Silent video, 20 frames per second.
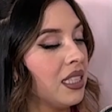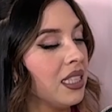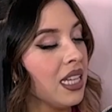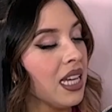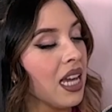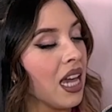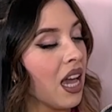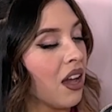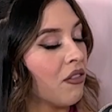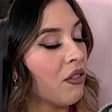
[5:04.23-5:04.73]

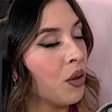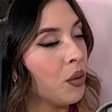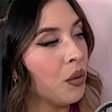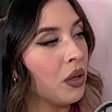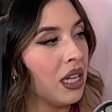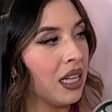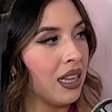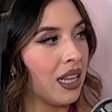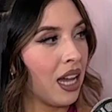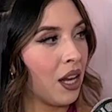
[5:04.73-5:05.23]
say
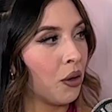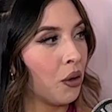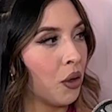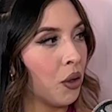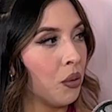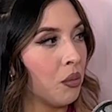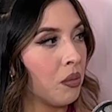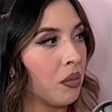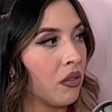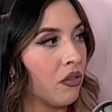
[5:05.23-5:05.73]
everyone in that
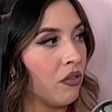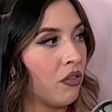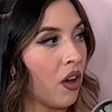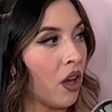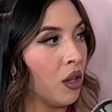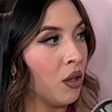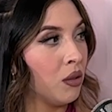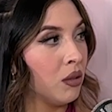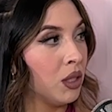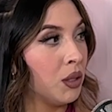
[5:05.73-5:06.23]
group
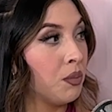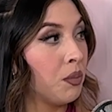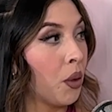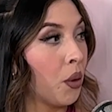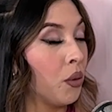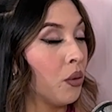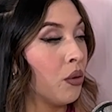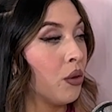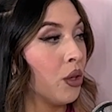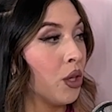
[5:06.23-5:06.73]
follows
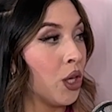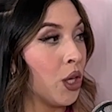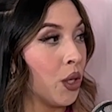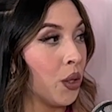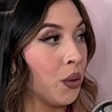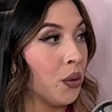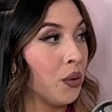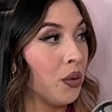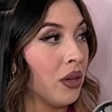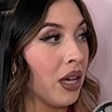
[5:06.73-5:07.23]
both
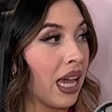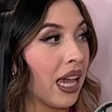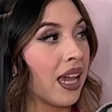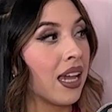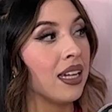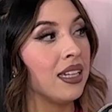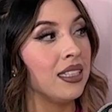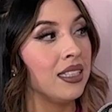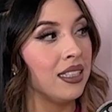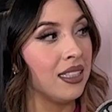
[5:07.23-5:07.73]
you
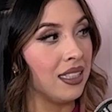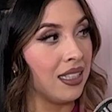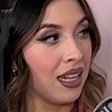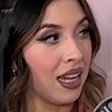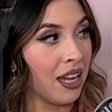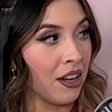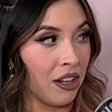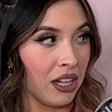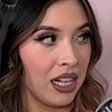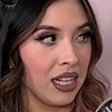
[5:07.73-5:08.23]
and
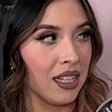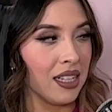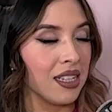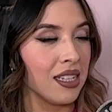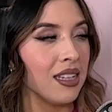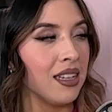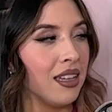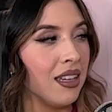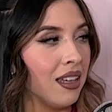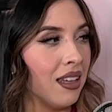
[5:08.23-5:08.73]
Eric.
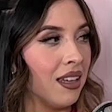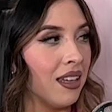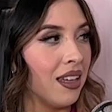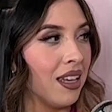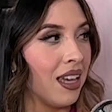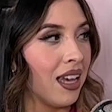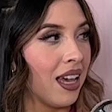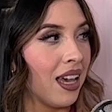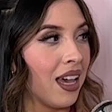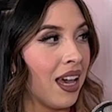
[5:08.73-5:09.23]

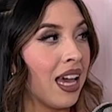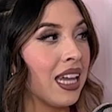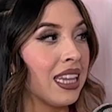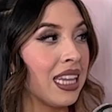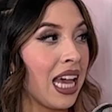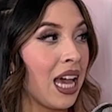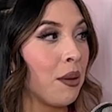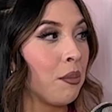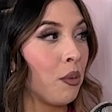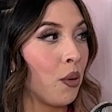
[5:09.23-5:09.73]
Mm-hmm. At
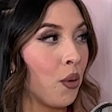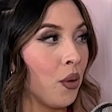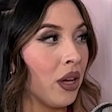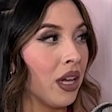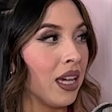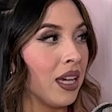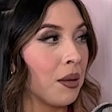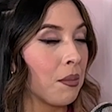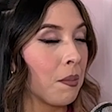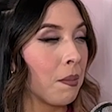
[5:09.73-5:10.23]
that
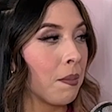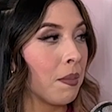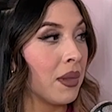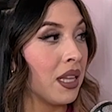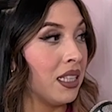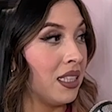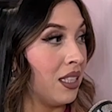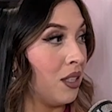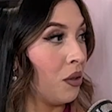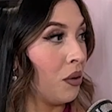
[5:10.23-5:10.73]
point,
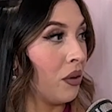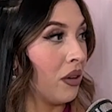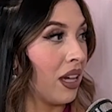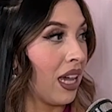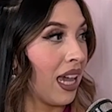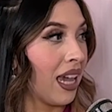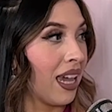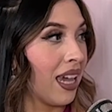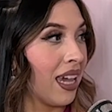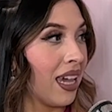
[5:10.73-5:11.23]
is it
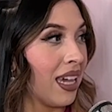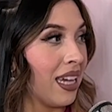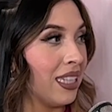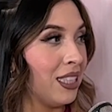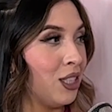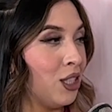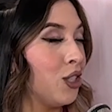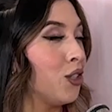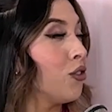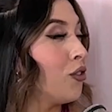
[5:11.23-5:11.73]

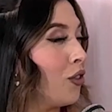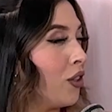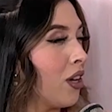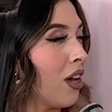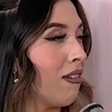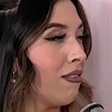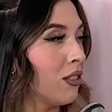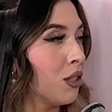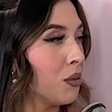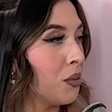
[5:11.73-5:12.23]
okay? Do you feel
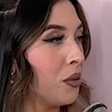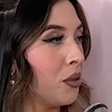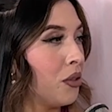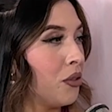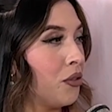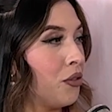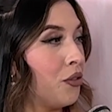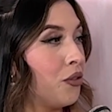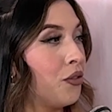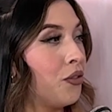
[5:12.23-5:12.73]

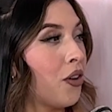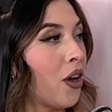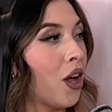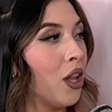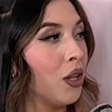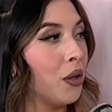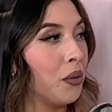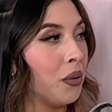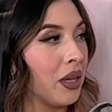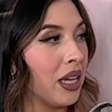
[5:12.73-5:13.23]
comfortable
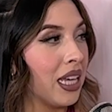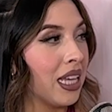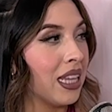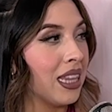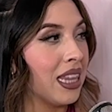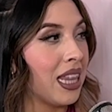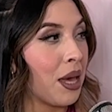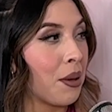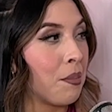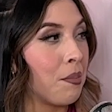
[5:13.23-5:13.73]
following
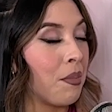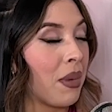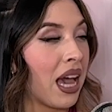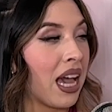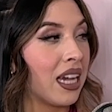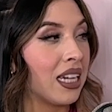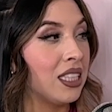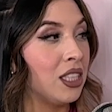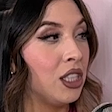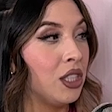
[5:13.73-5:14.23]
them
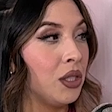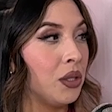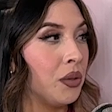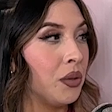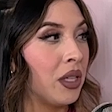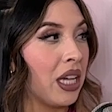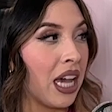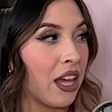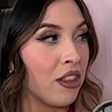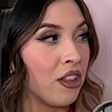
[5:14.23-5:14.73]
back
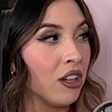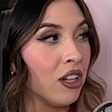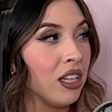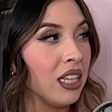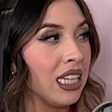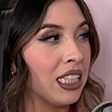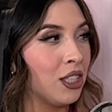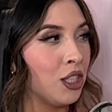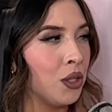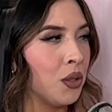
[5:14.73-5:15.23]
together?
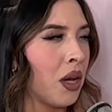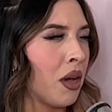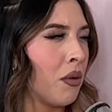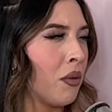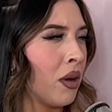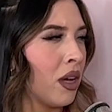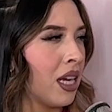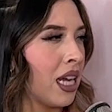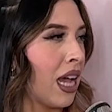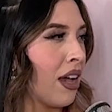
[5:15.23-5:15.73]
Like, do you
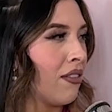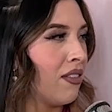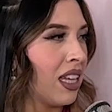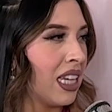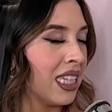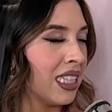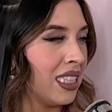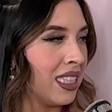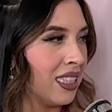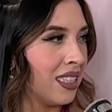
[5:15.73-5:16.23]
want to have
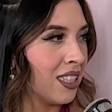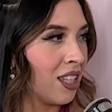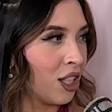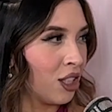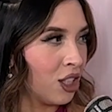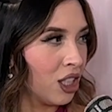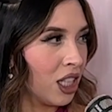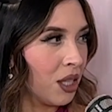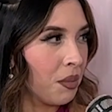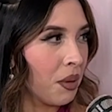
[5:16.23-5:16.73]
like a
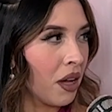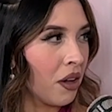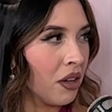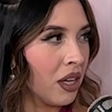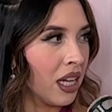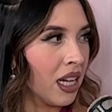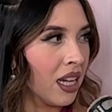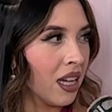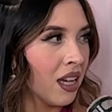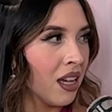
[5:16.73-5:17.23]
discussion about
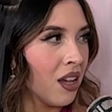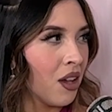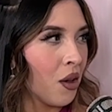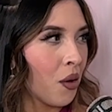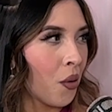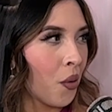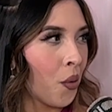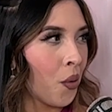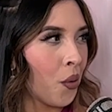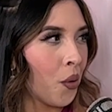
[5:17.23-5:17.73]
it?
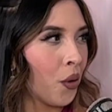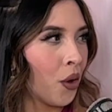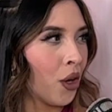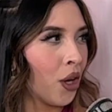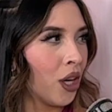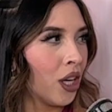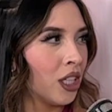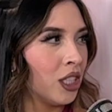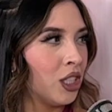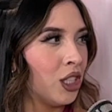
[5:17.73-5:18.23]

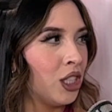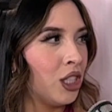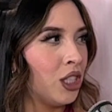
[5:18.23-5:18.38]
Or